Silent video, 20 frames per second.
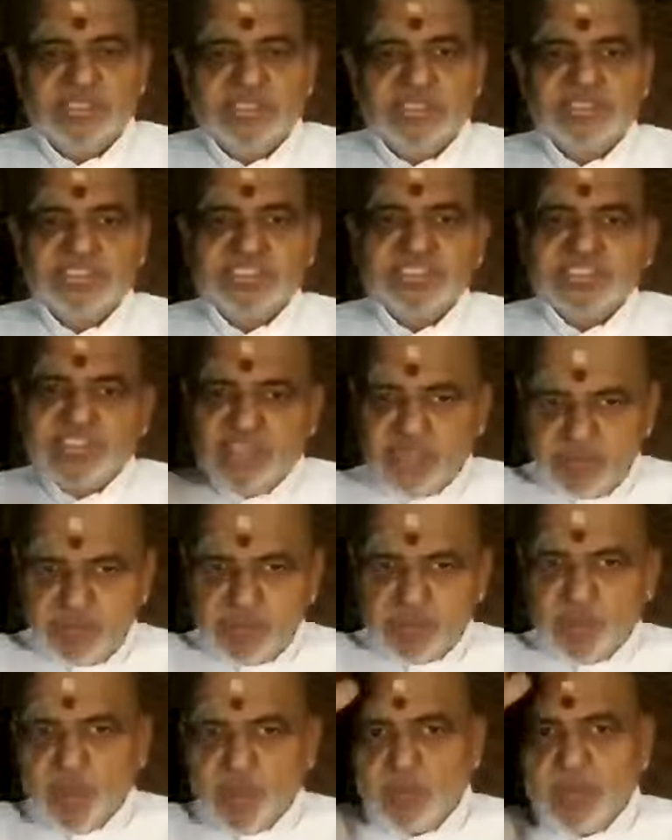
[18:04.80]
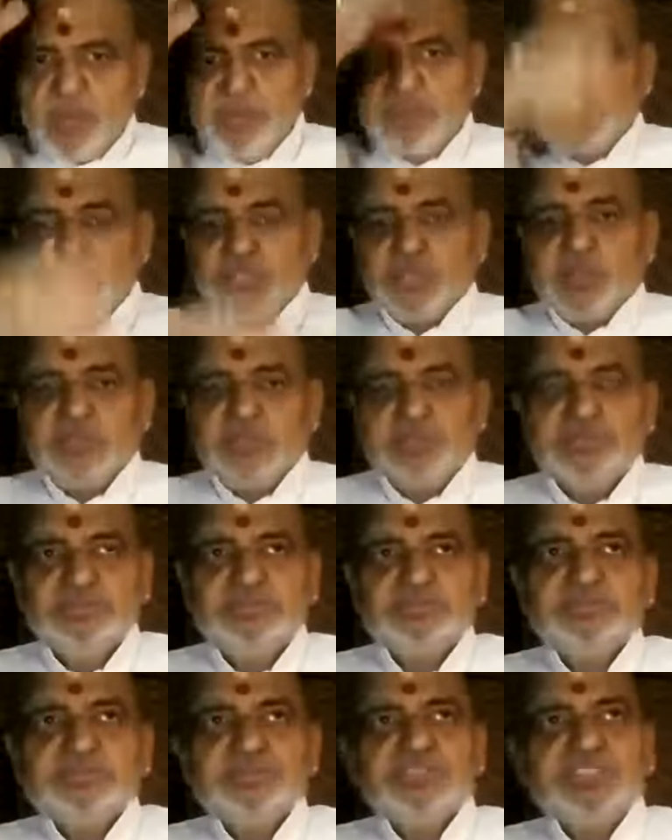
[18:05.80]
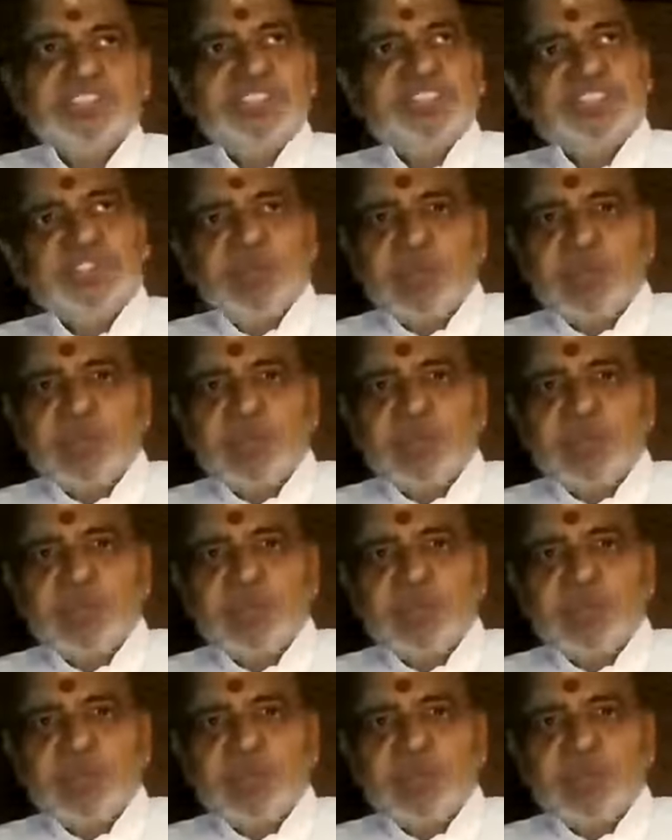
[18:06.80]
chitta will be cooperating with you. Chitta